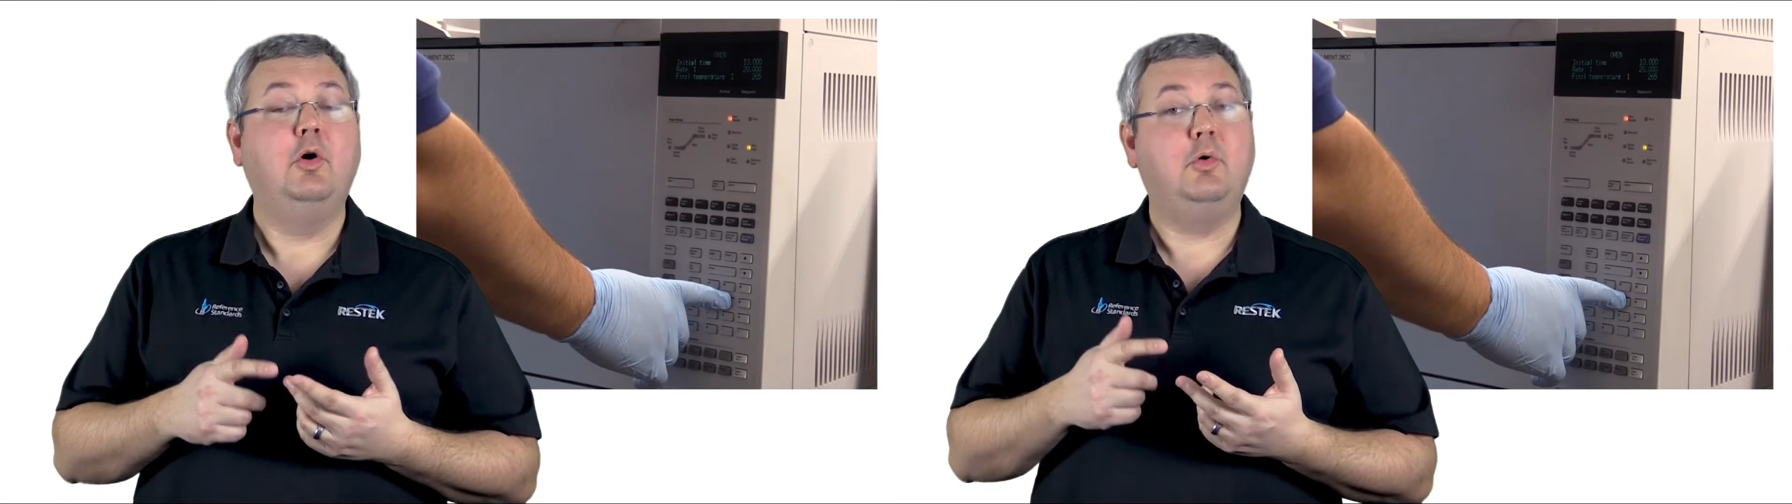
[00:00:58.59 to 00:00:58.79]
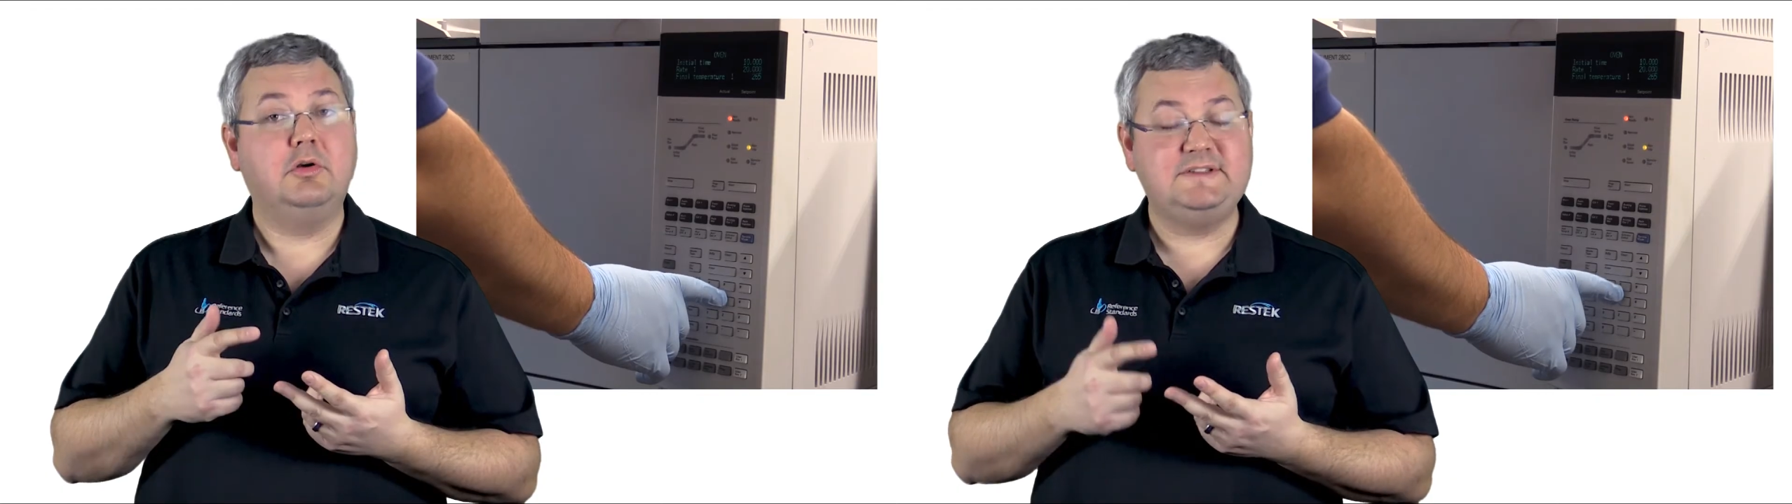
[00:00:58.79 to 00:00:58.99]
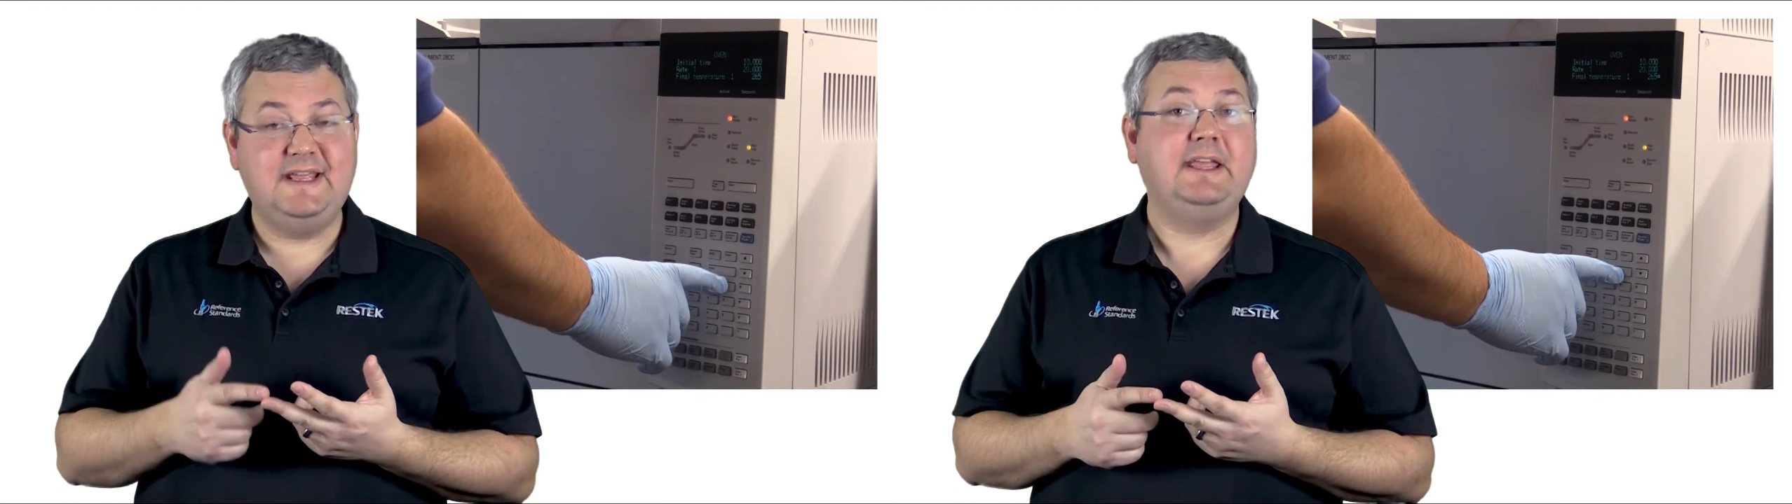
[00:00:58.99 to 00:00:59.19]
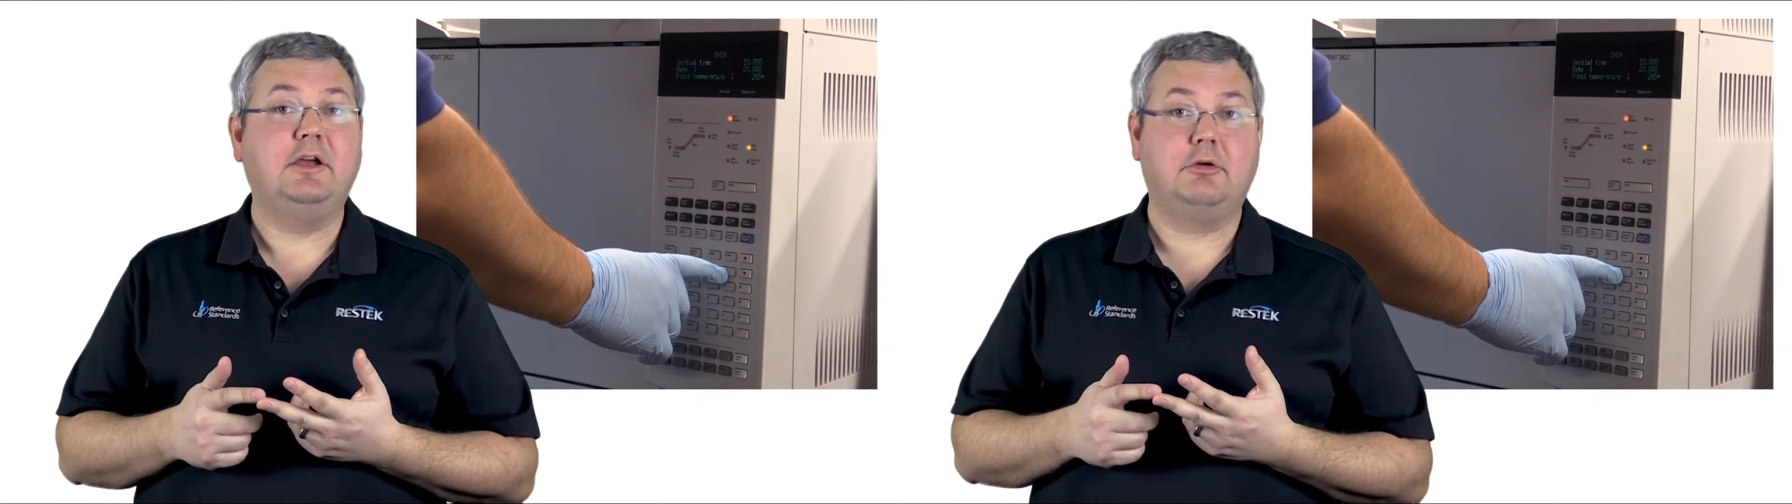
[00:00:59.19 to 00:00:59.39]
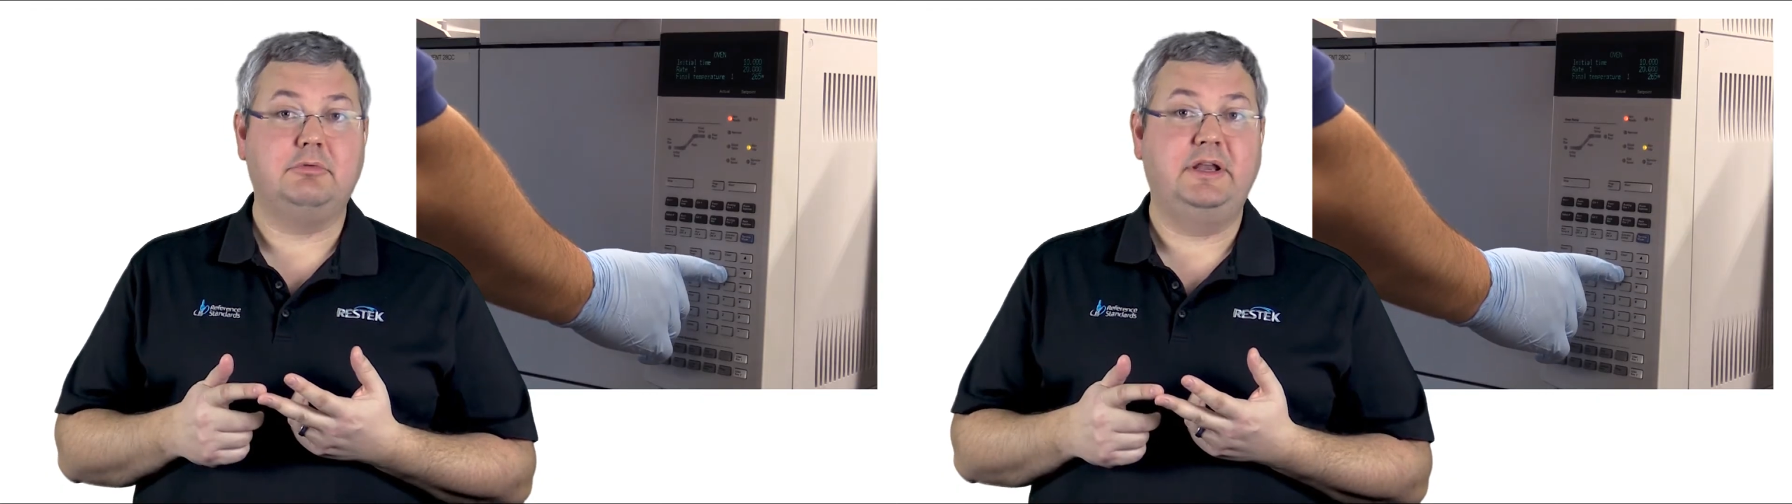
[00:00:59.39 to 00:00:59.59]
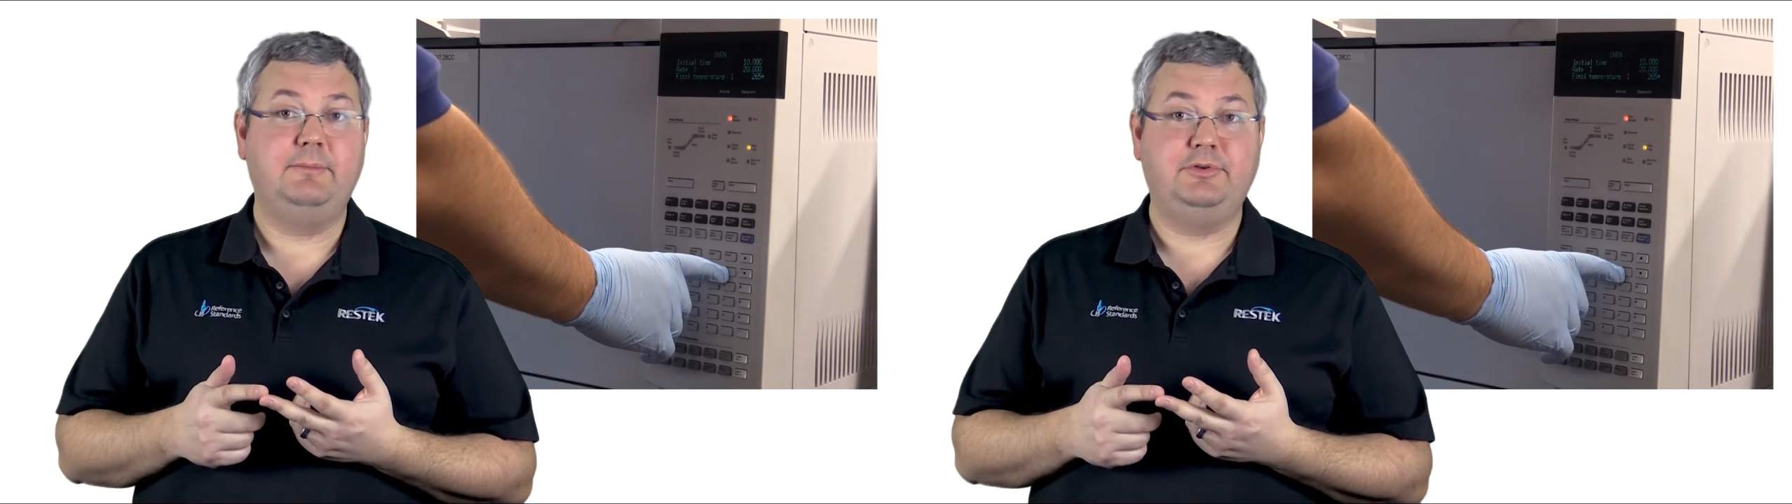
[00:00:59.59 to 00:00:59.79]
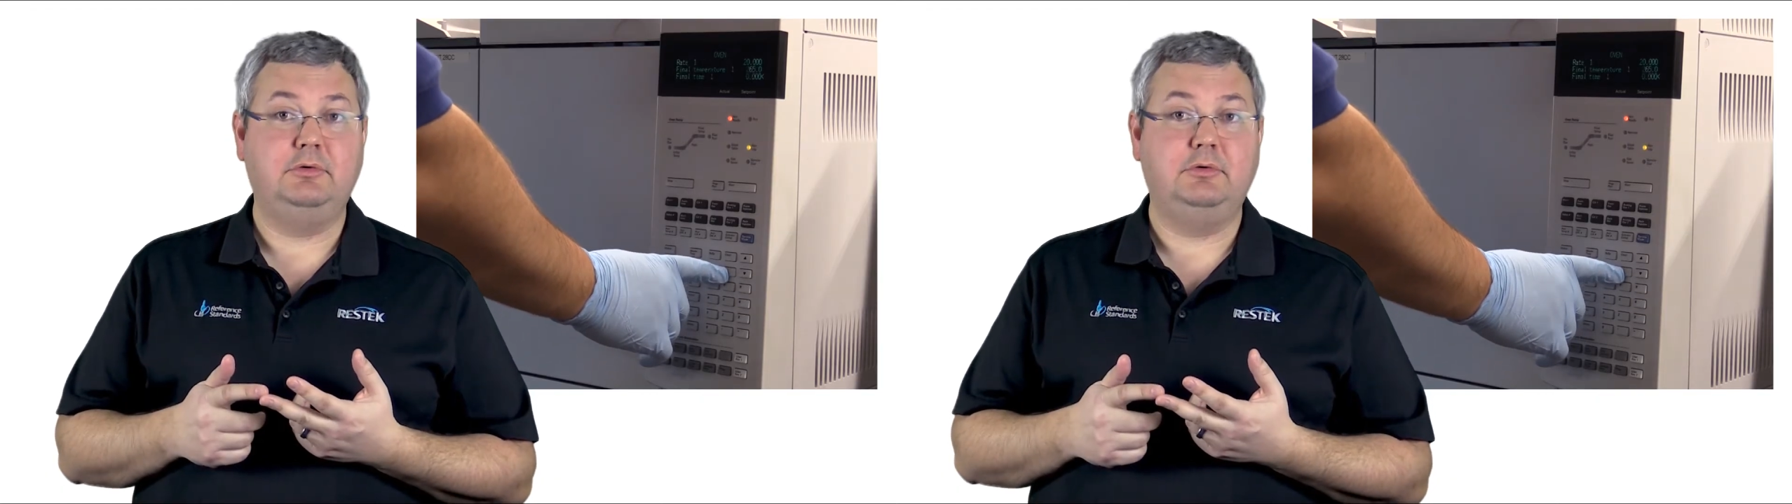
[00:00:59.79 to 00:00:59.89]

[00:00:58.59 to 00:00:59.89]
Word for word: or taking our run up